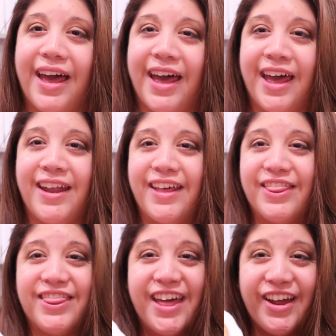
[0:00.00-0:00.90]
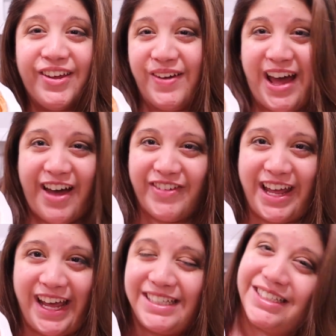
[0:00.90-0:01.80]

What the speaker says: And there you have it, a